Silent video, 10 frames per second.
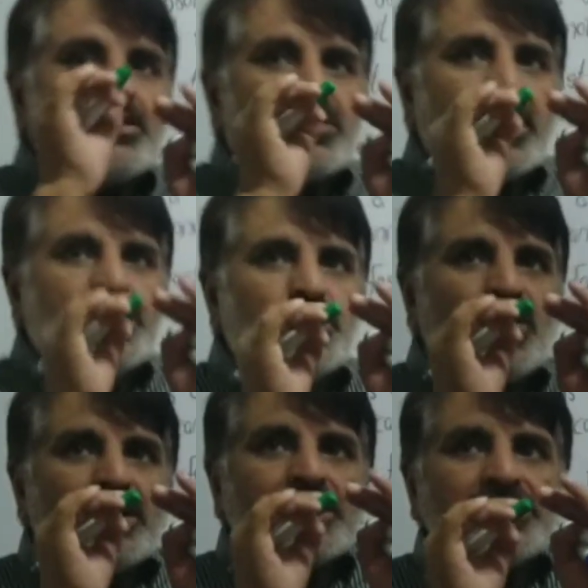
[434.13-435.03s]
try
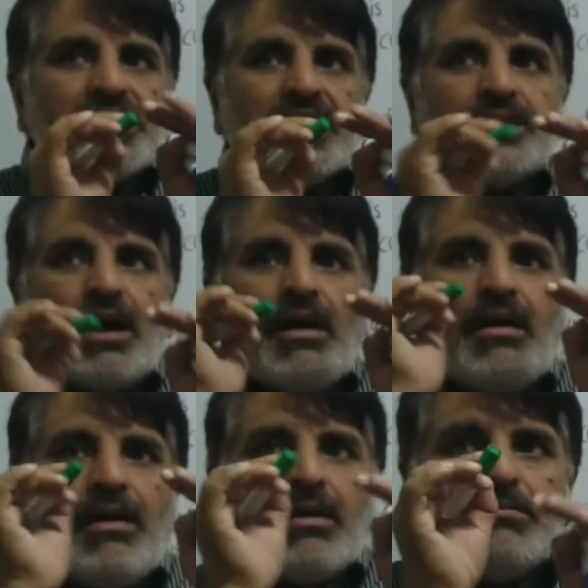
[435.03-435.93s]
to understand
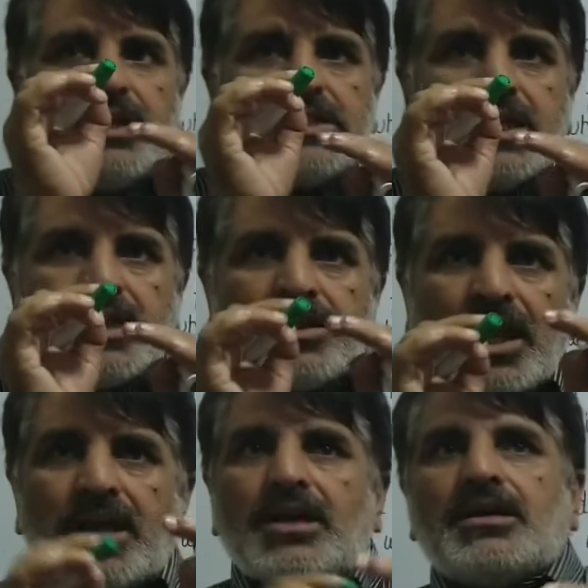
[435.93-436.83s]
all basic
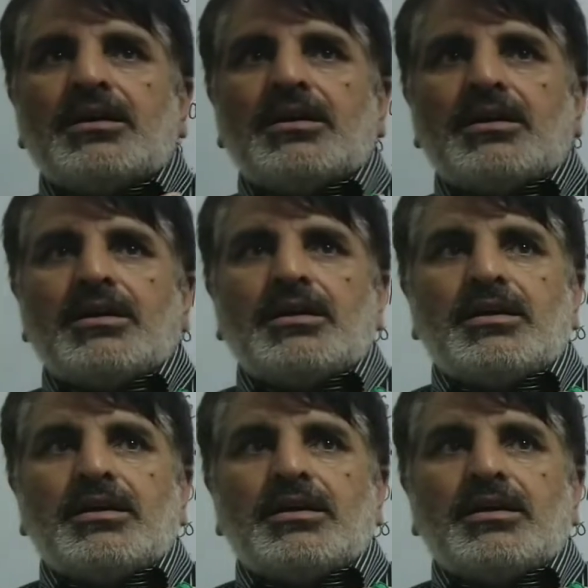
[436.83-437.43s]
thing,